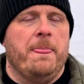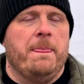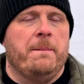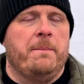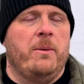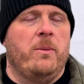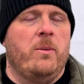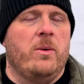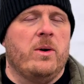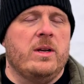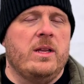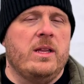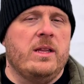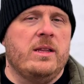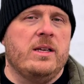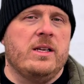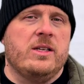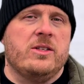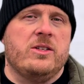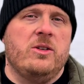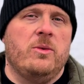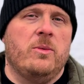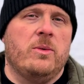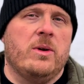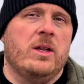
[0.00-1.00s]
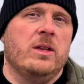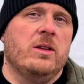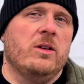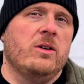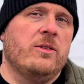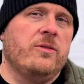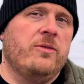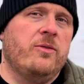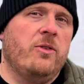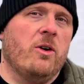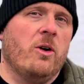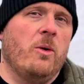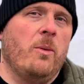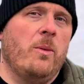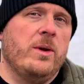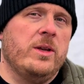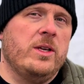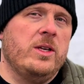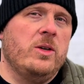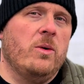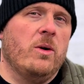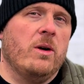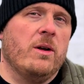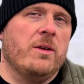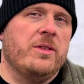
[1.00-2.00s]
But one of the things you want to look for when
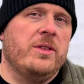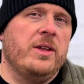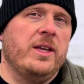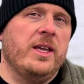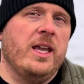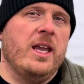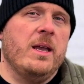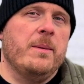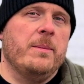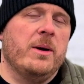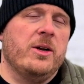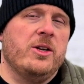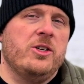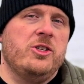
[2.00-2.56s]
you are thinking about